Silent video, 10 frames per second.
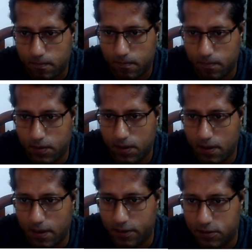be
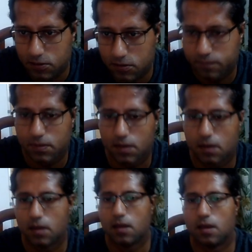x.
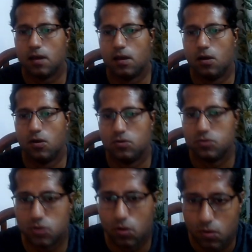
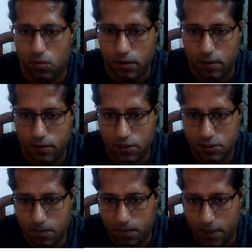So
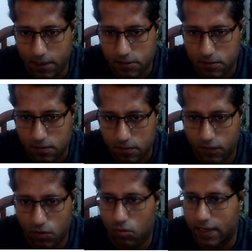this implies, we
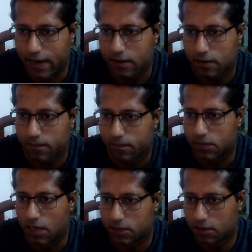know that
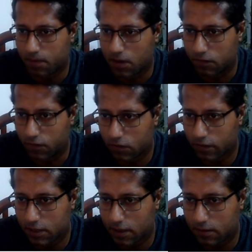the other part,
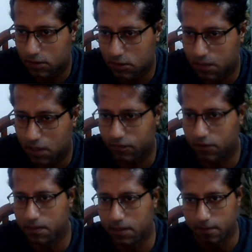whatever that this part will
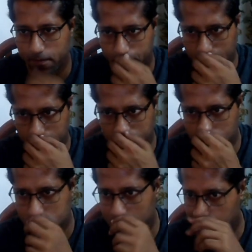be,
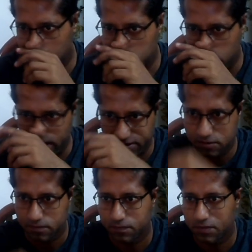this plus
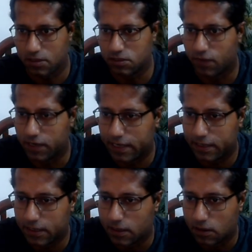x is
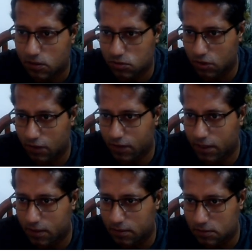180. So
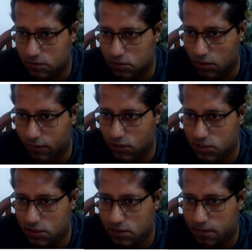definitely, so if
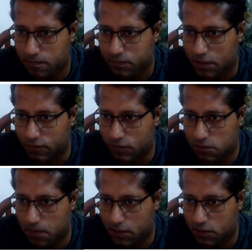this
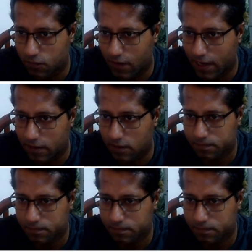part is y,